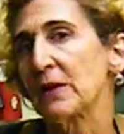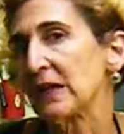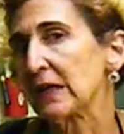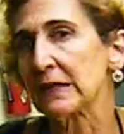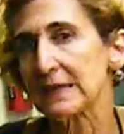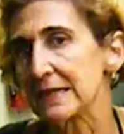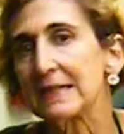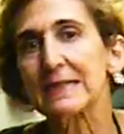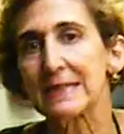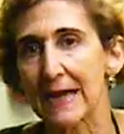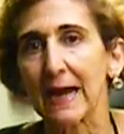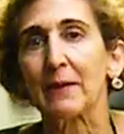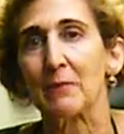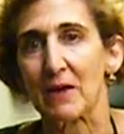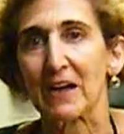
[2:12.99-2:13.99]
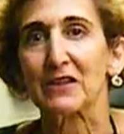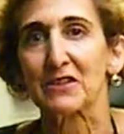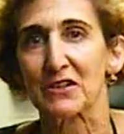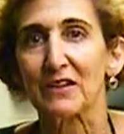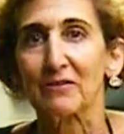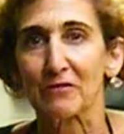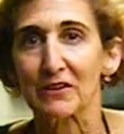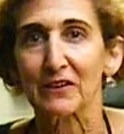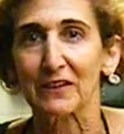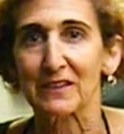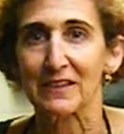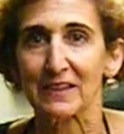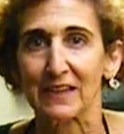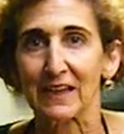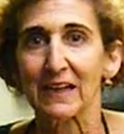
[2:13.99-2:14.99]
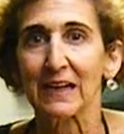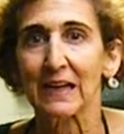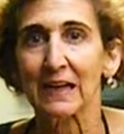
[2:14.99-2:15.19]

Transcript: but it didn't take much. It really didn't.